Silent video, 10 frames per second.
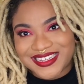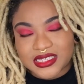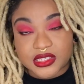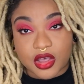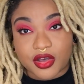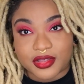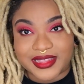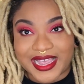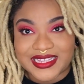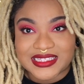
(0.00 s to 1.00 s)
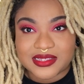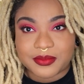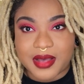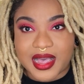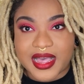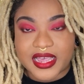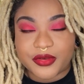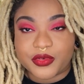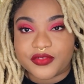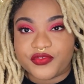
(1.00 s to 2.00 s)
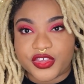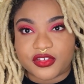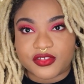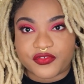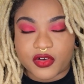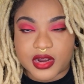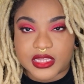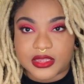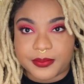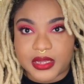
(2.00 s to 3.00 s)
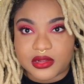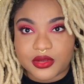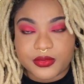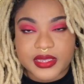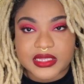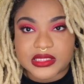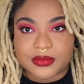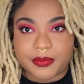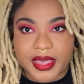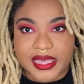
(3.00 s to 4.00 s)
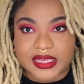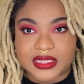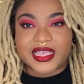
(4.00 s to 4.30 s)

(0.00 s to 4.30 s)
So that's my review for the P.Louise base.